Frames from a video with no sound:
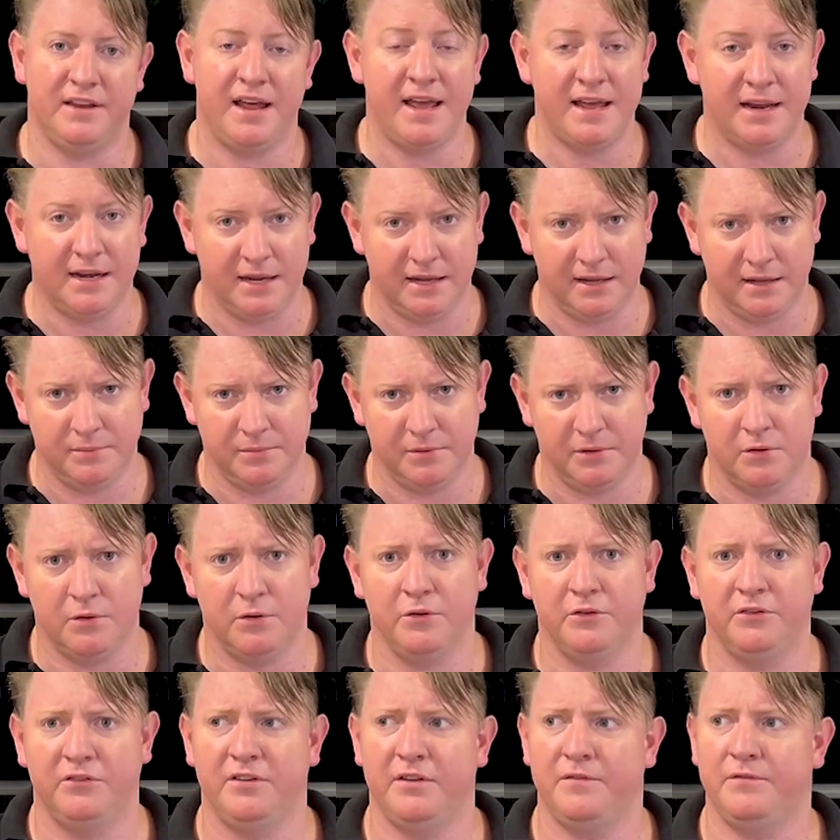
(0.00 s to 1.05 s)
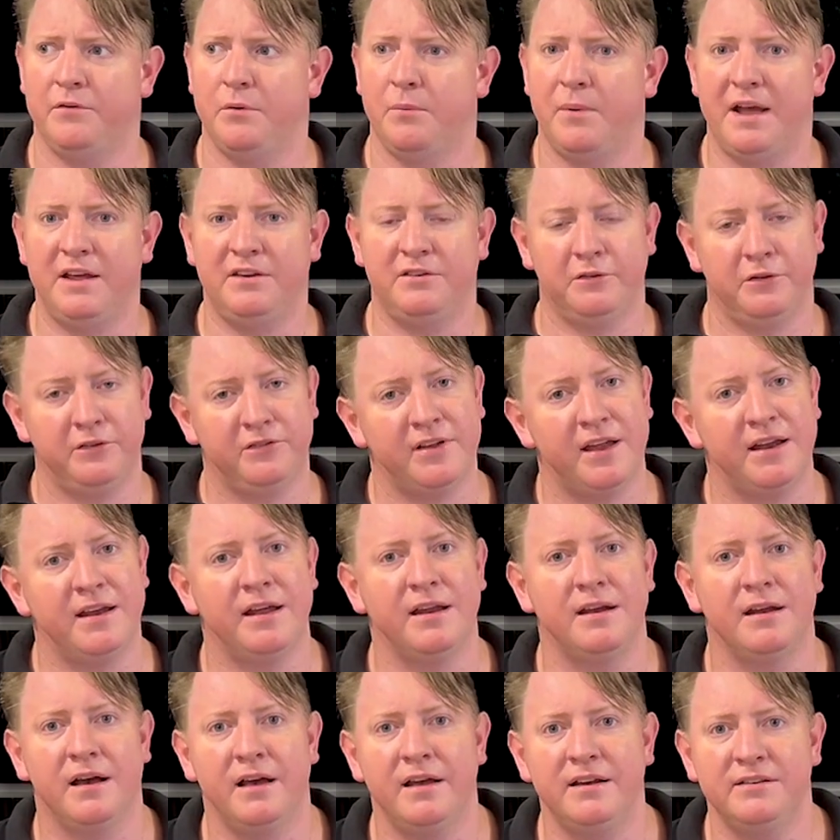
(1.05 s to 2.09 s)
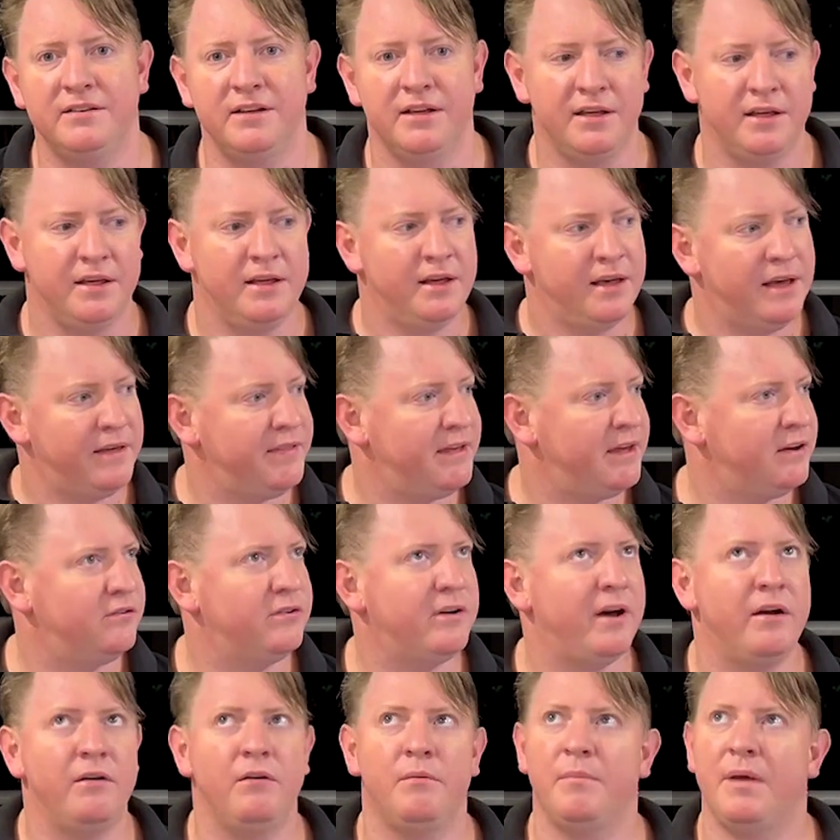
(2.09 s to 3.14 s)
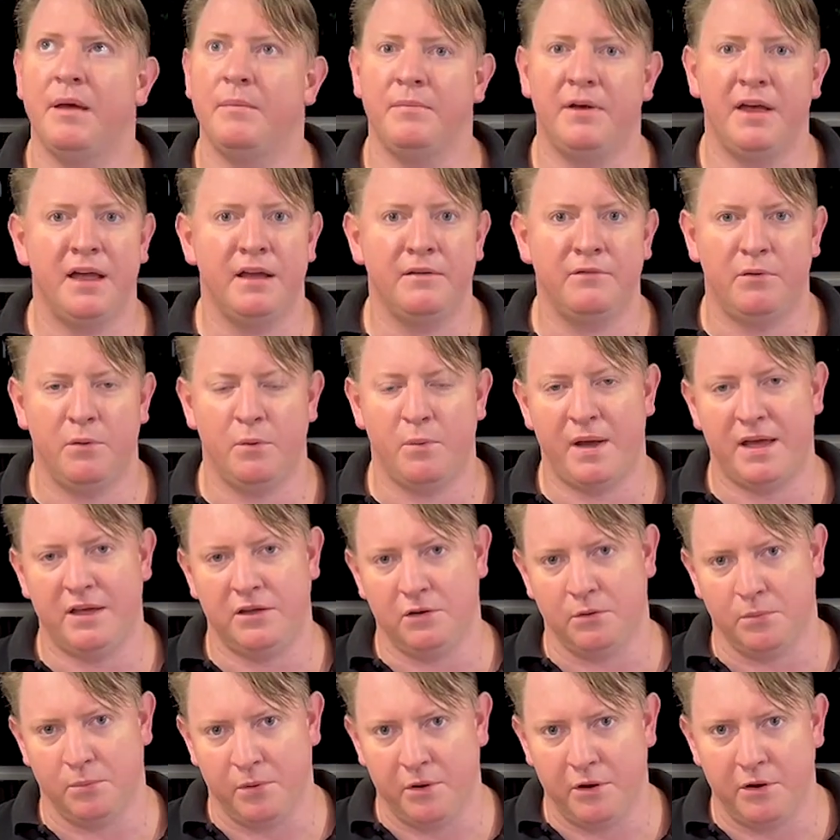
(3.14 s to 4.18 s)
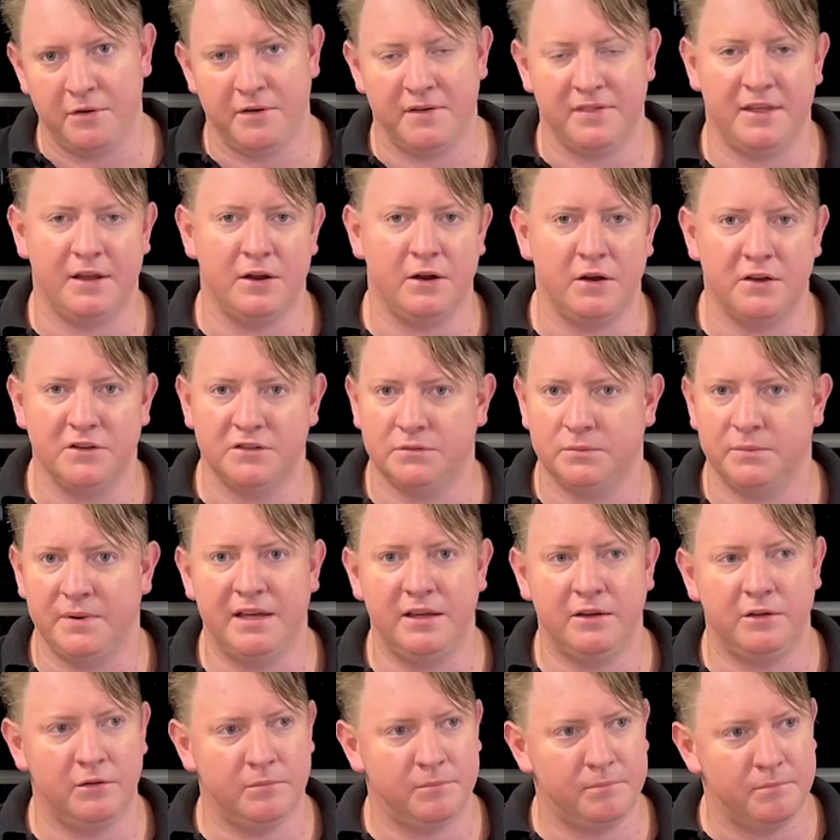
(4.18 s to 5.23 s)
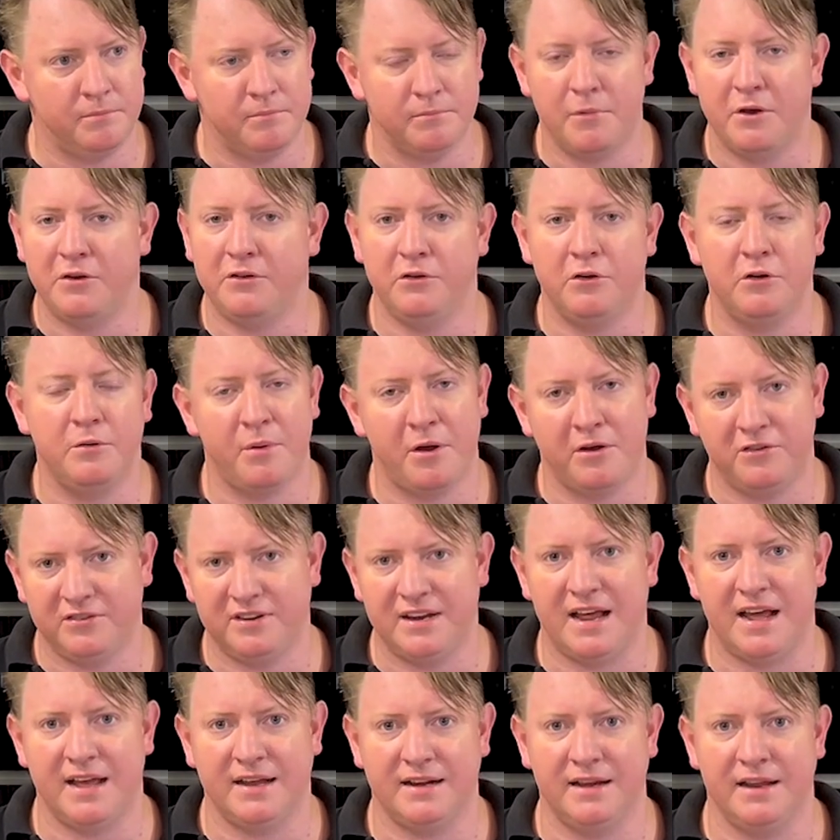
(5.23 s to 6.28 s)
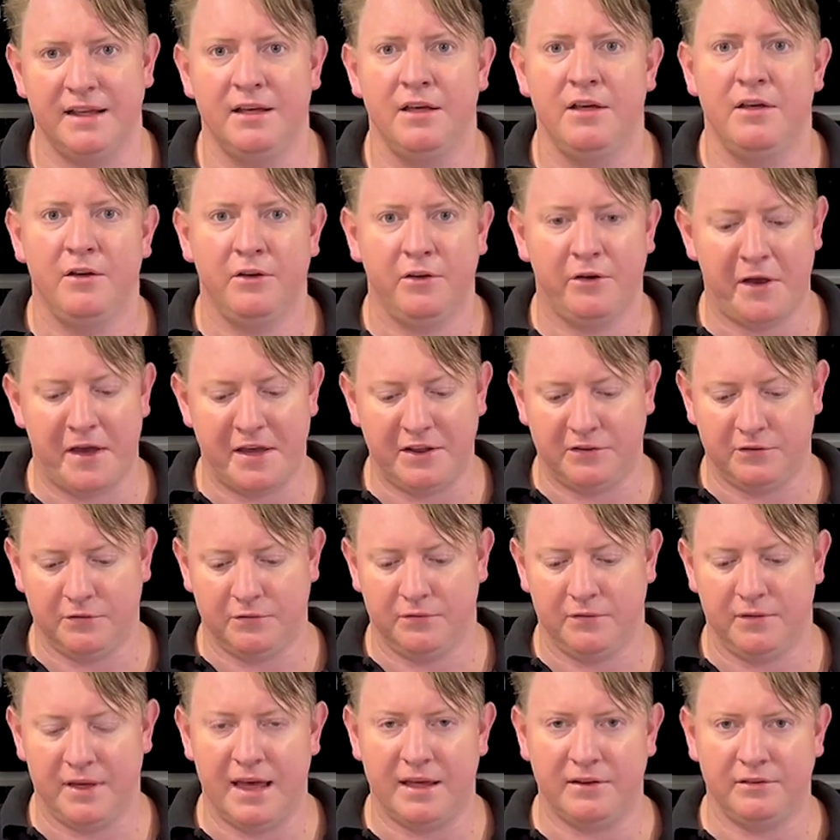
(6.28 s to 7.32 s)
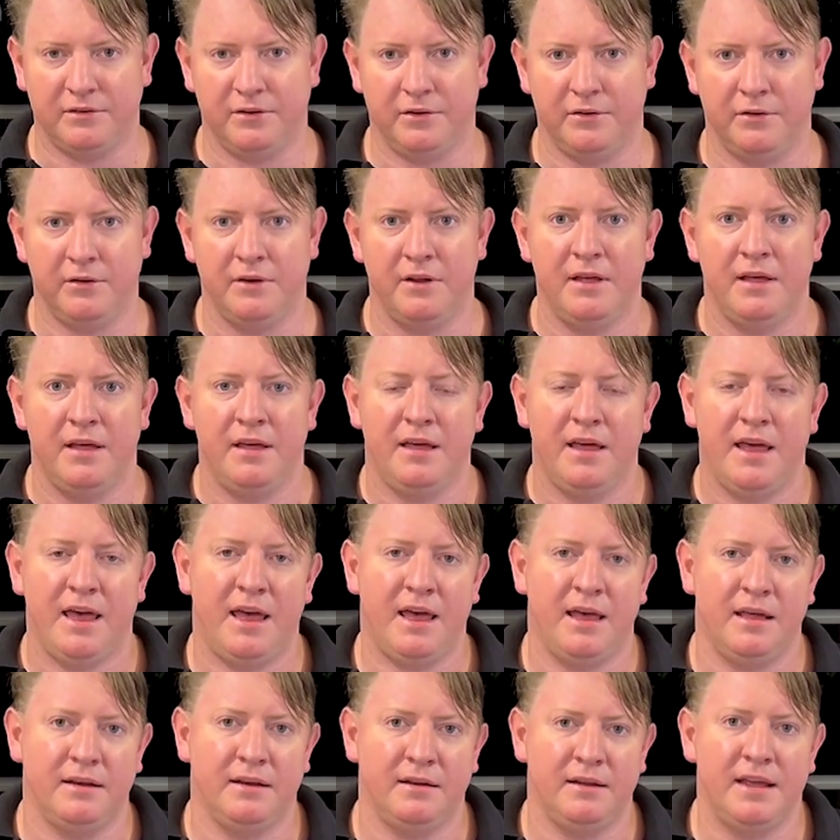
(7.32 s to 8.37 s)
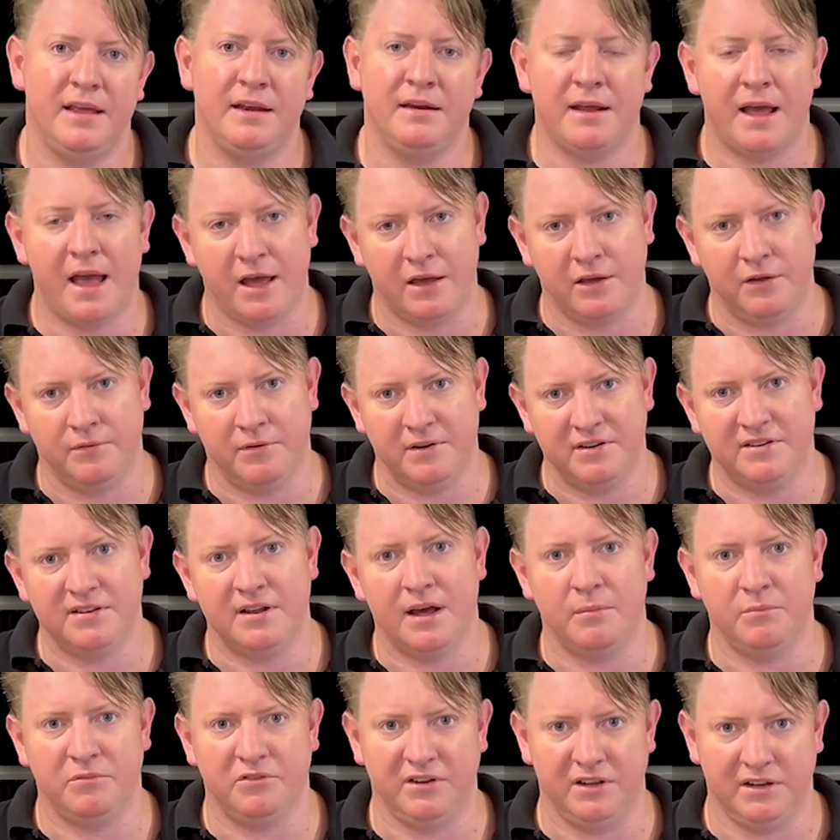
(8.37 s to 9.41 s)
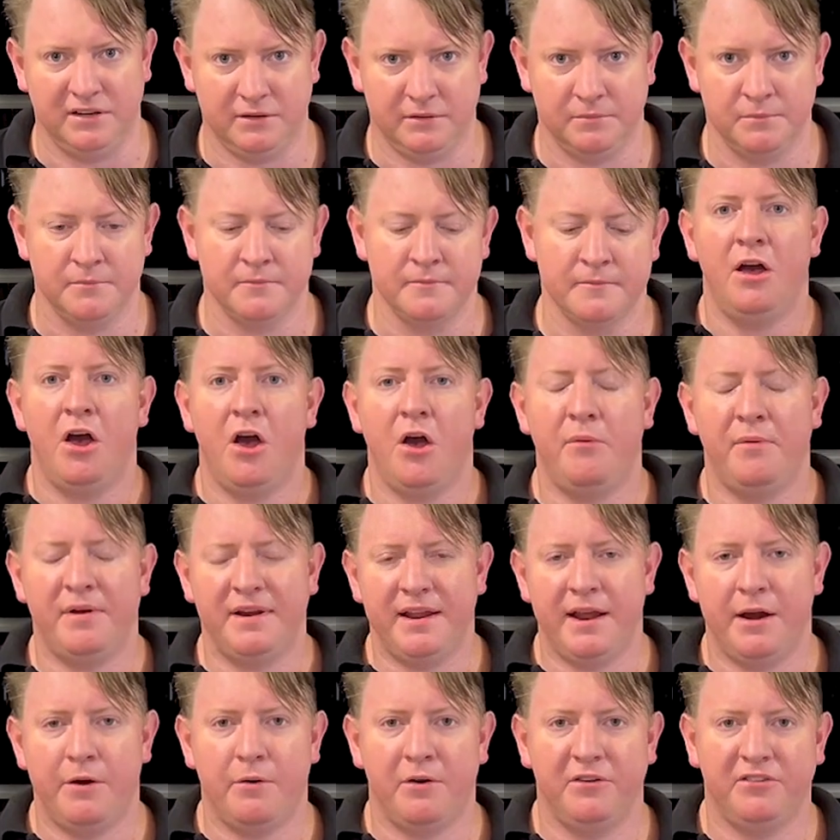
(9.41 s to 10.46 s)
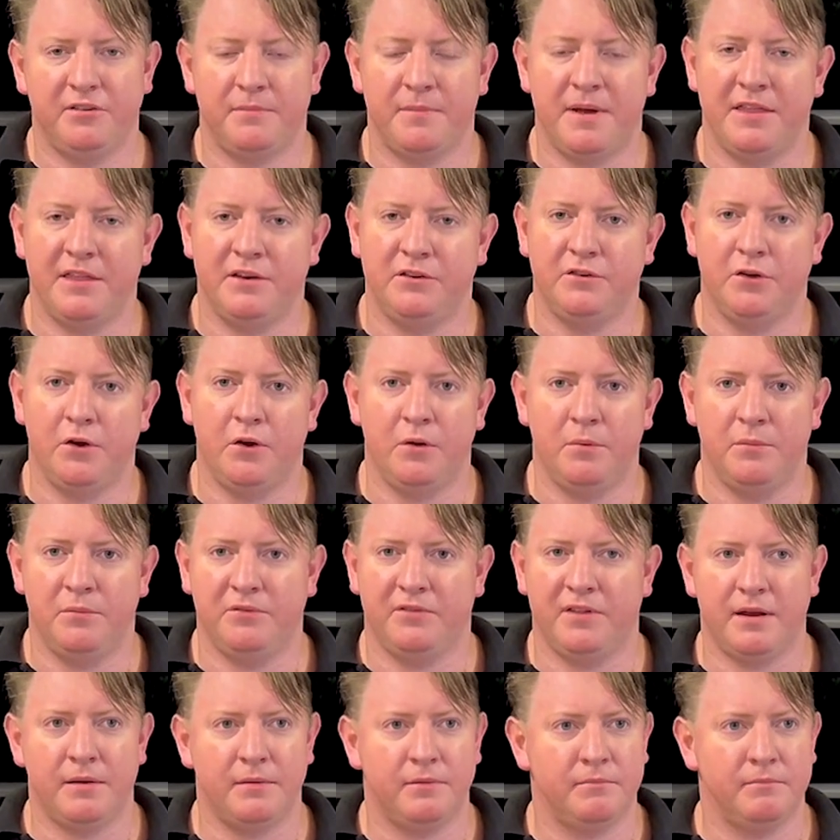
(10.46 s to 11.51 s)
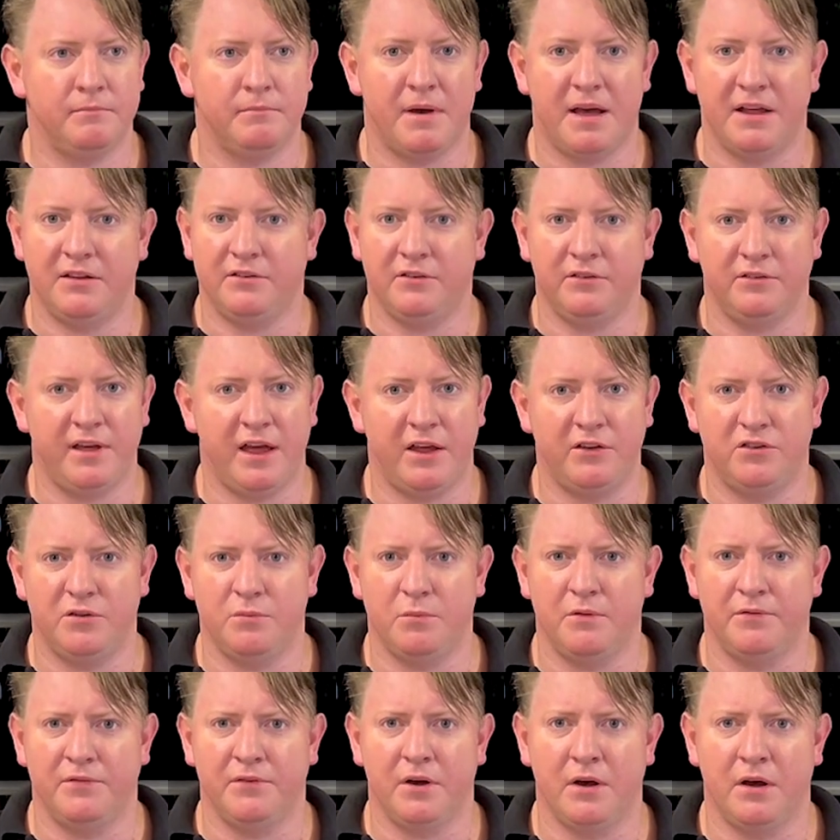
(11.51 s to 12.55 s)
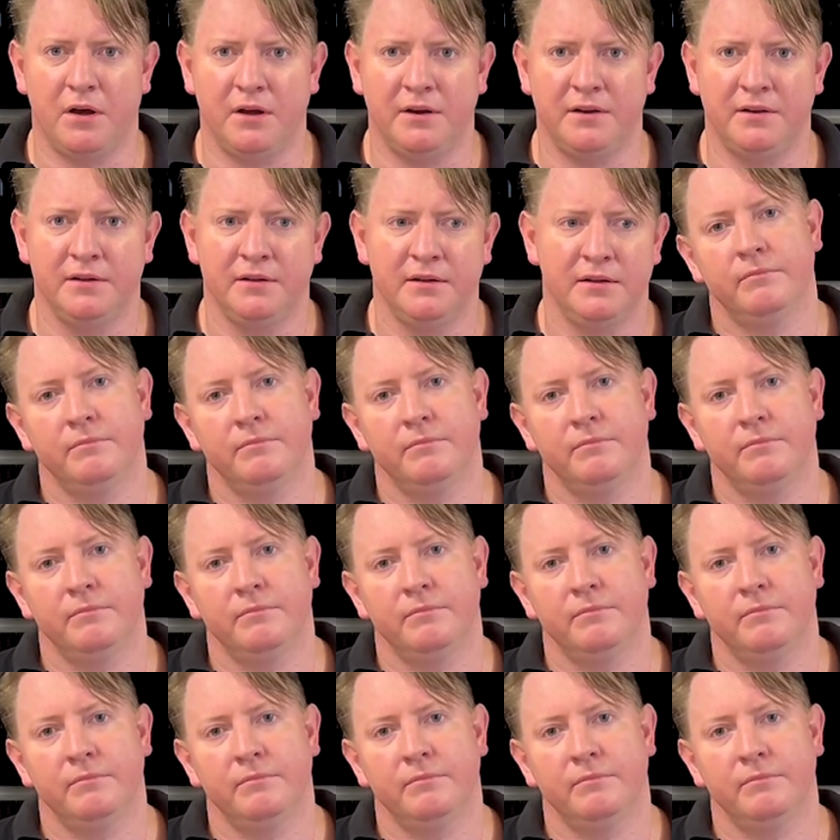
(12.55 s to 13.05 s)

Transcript: daily, because if you wait till Sunday night and then try to remember everywhere you were in the last week, you're most likely going to enter an inaccurate timesheet. Oh, and here are some other terms that might just catch you off guard.